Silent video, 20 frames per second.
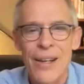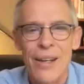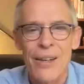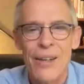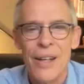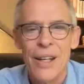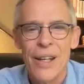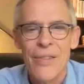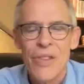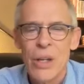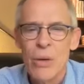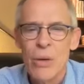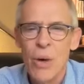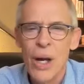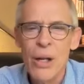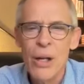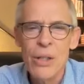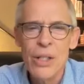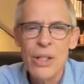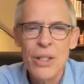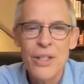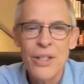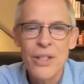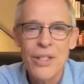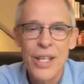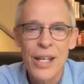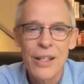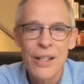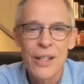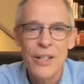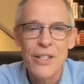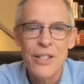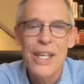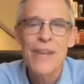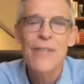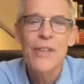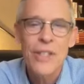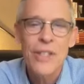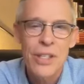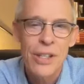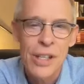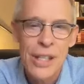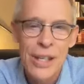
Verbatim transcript: And why don't you just tell us? Give us the,